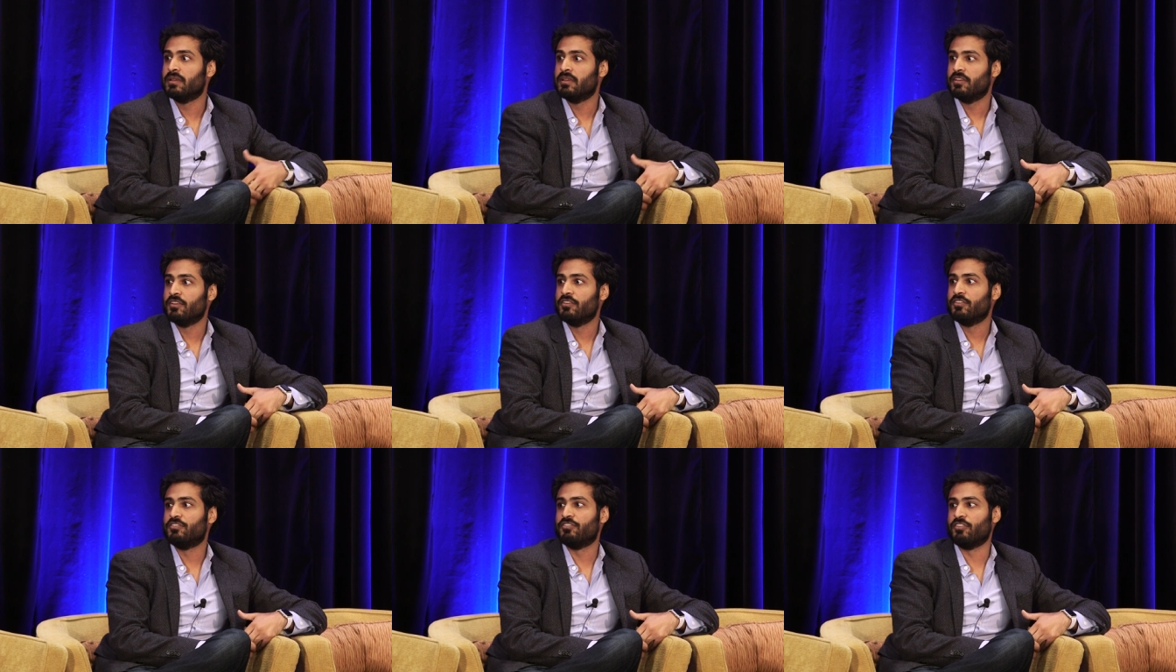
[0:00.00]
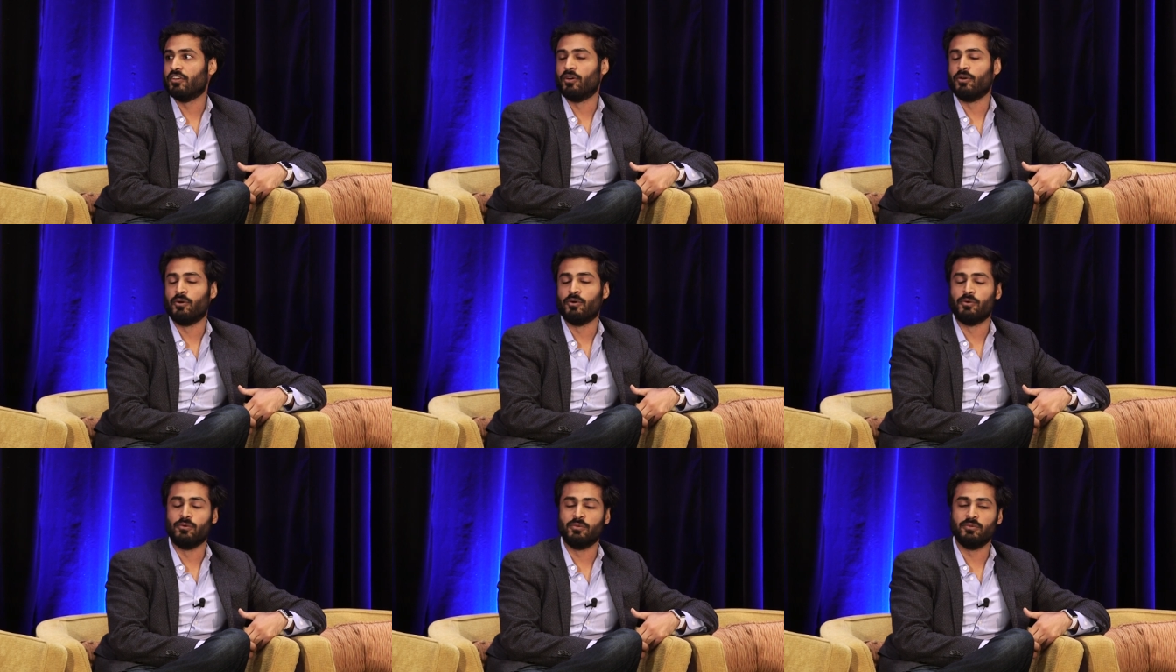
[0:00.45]
Yeah.
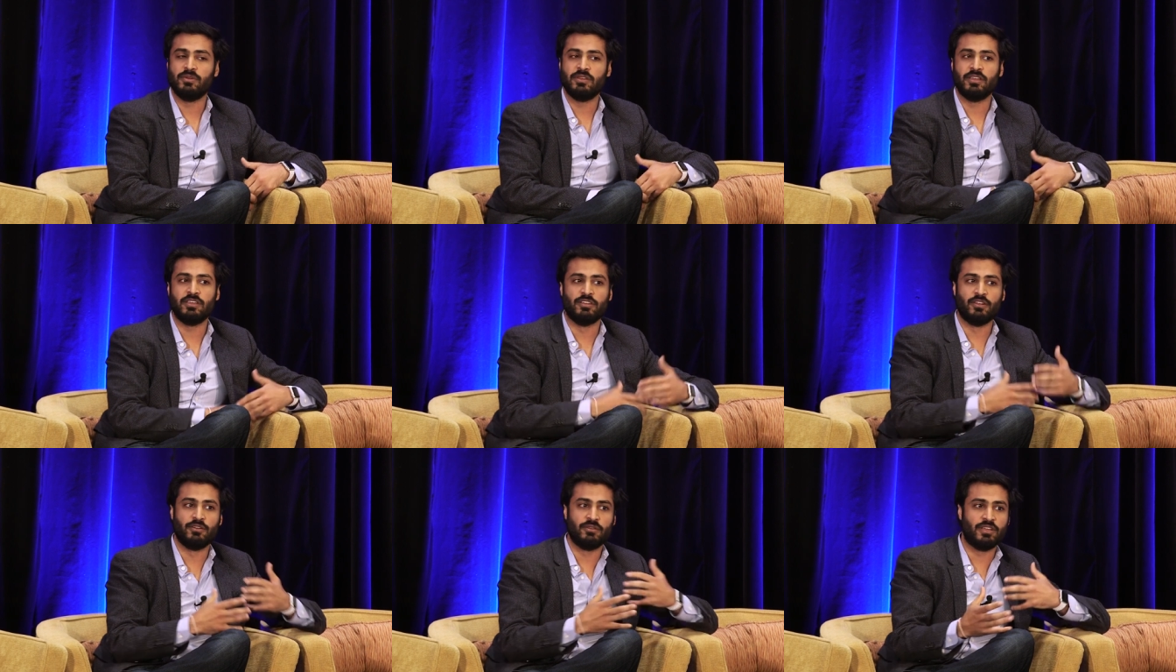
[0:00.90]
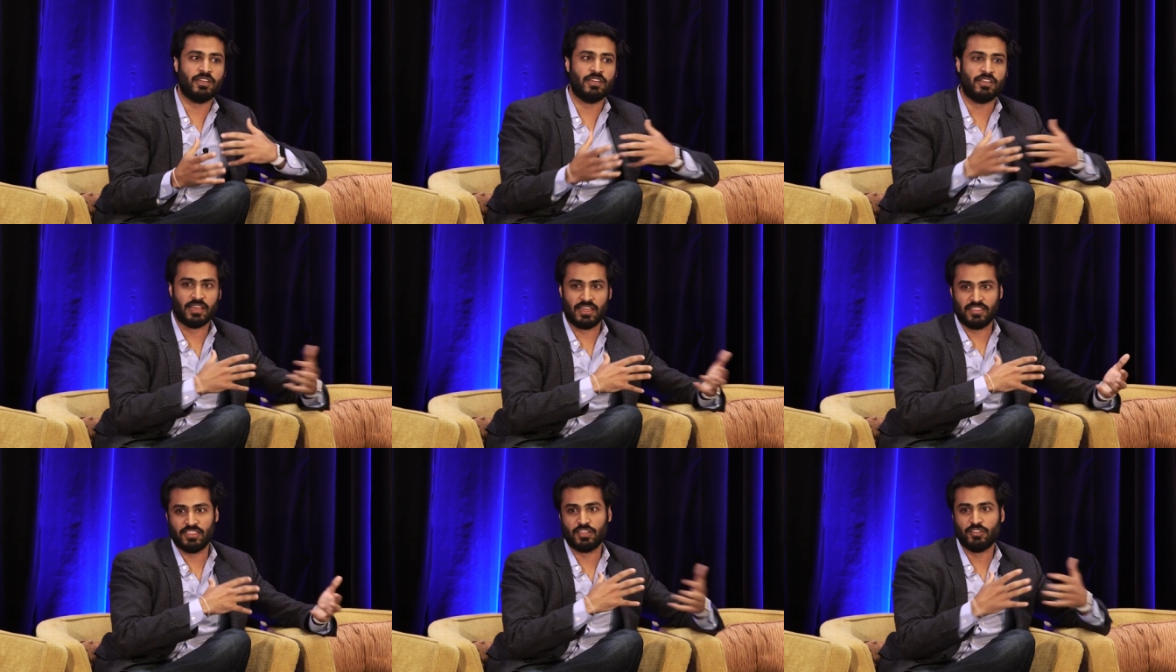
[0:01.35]
So you know,
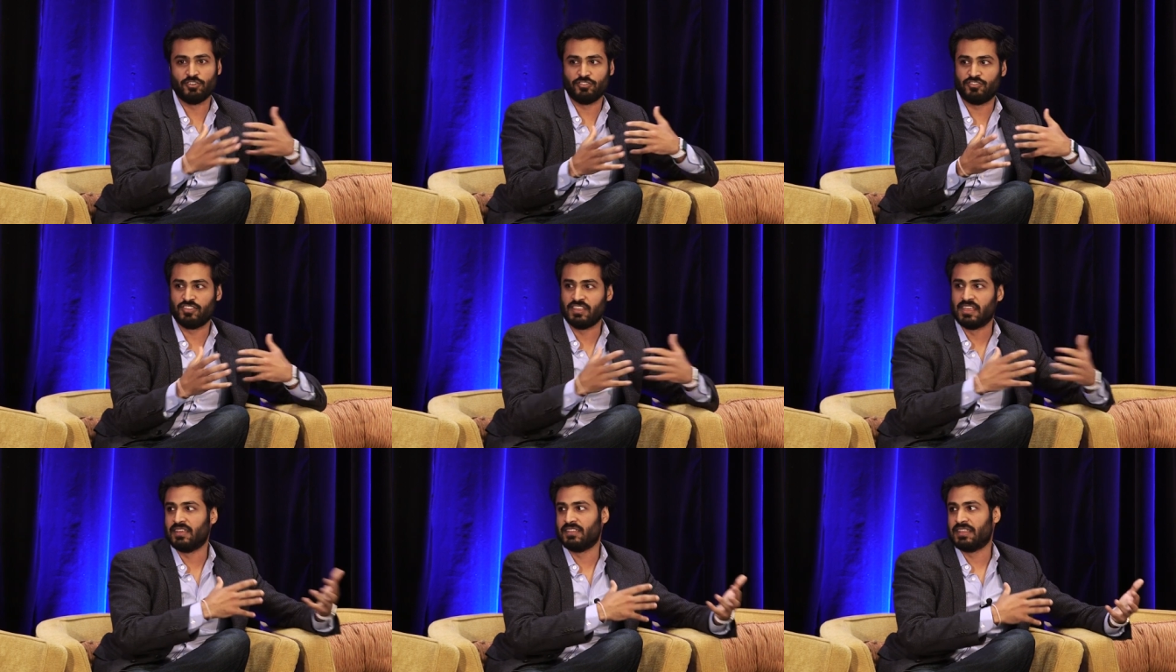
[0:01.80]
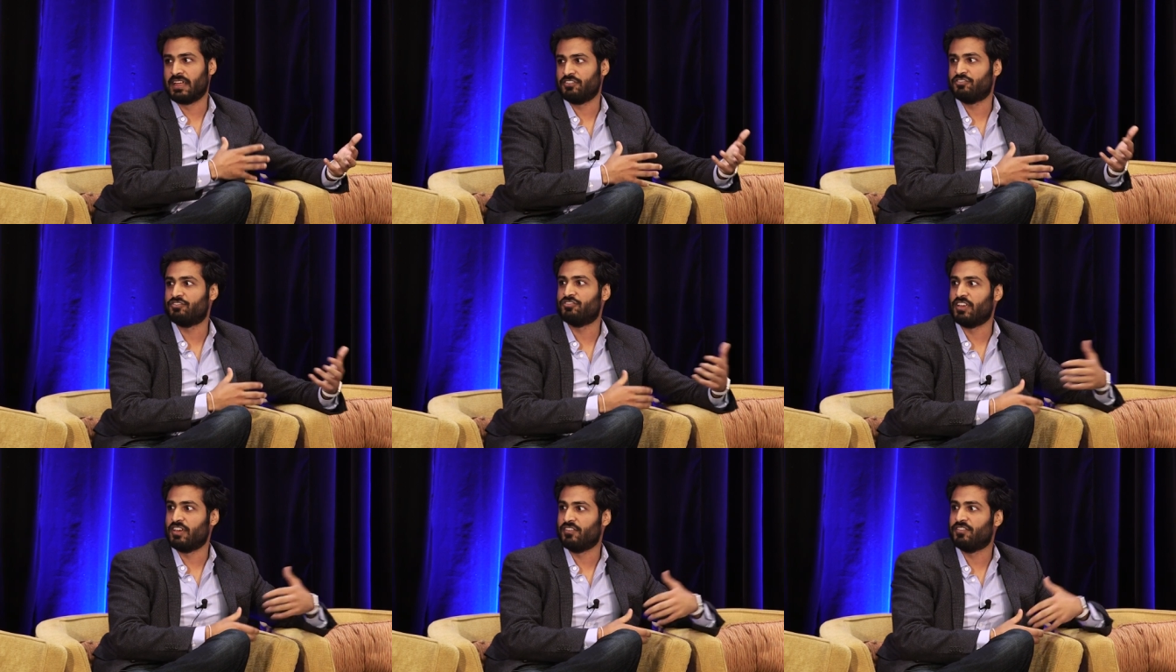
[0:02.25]
I think you're seeing
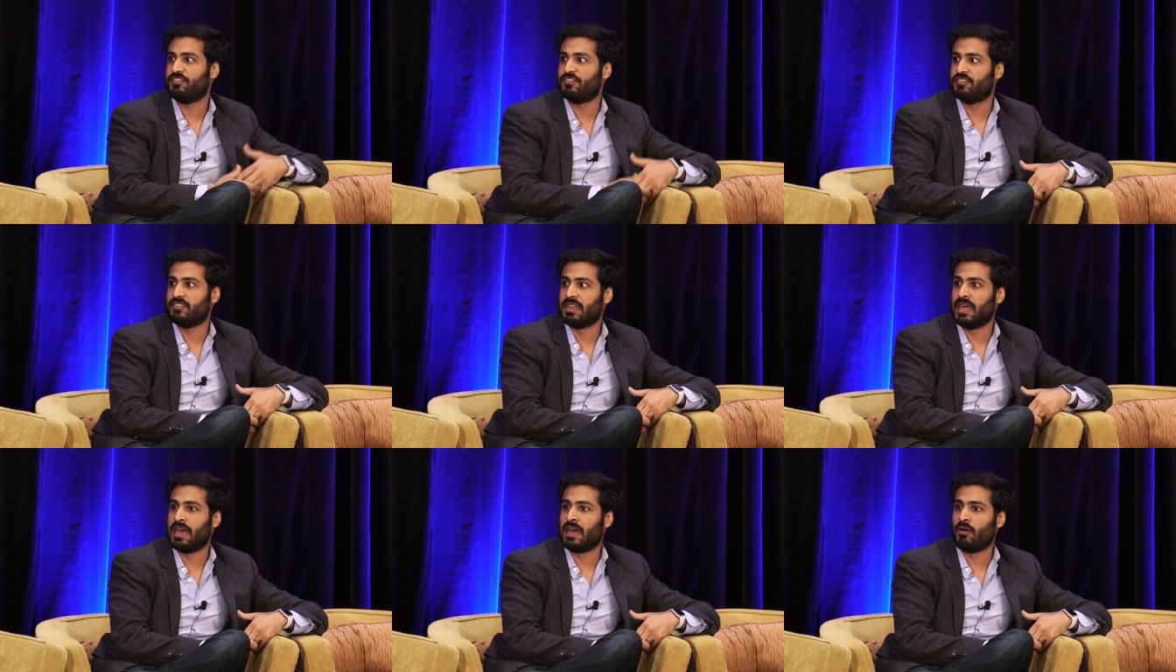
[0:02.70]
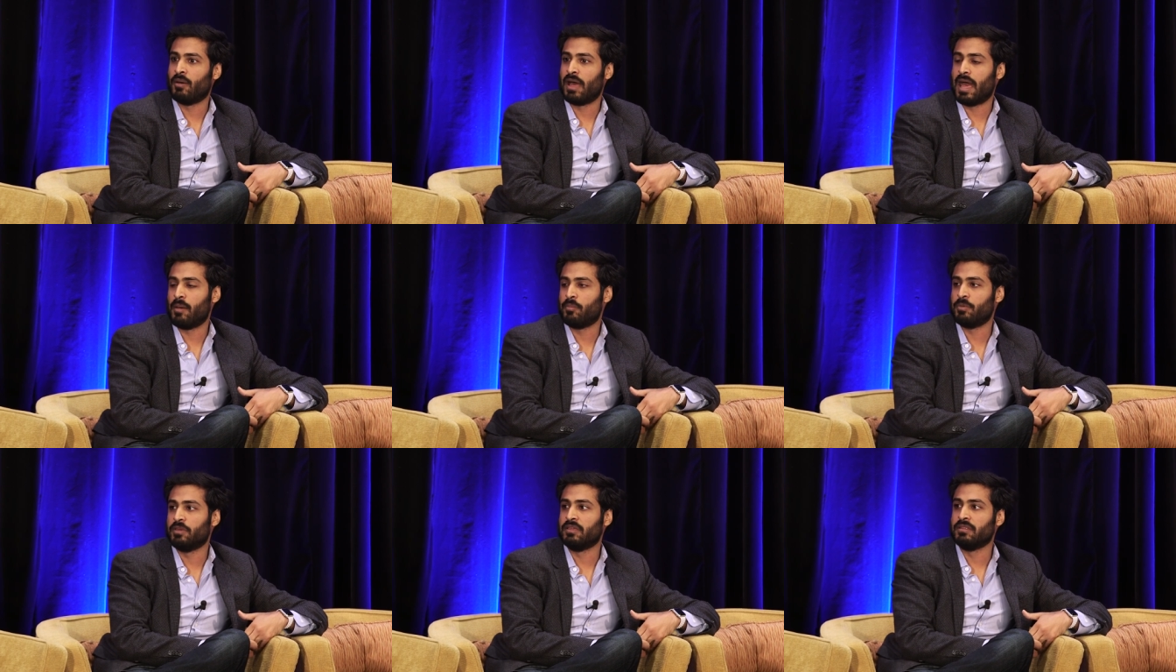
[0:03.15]
that shift now
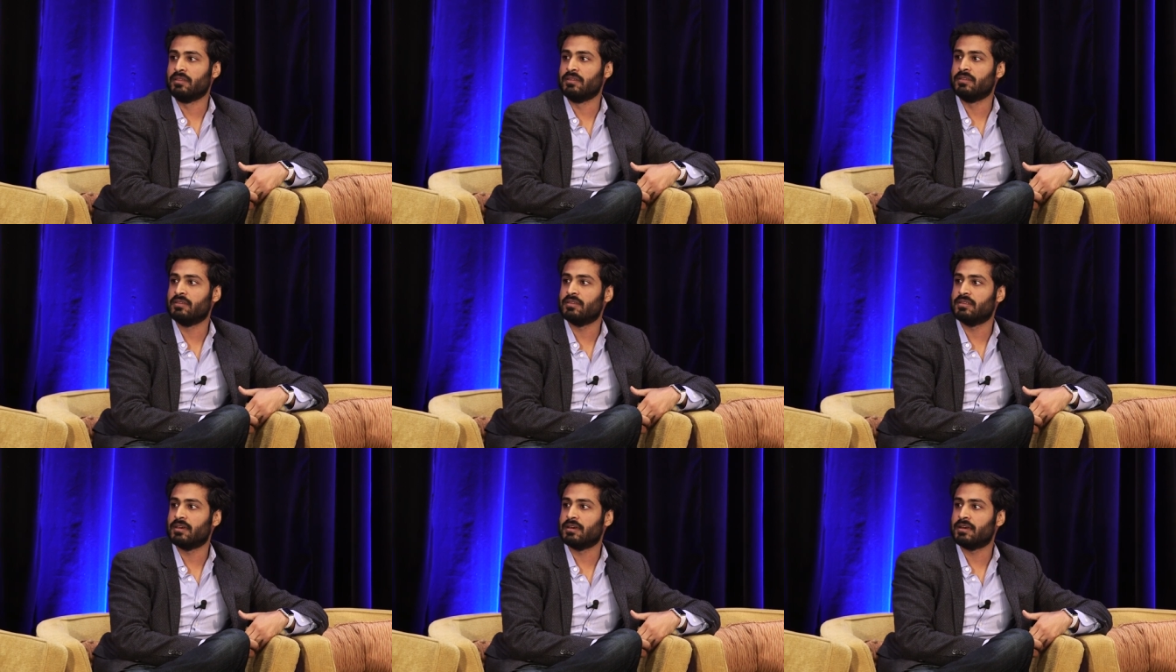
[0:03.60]
happen